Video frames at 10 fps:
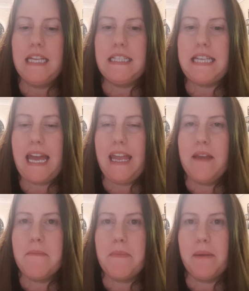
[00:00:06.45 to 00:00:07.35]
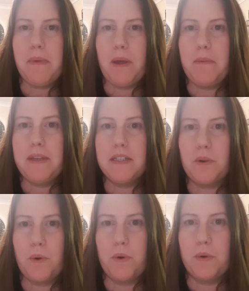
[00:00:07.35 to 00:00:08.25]
Today my poem is
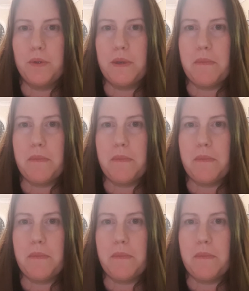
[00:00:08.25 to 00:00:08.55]
called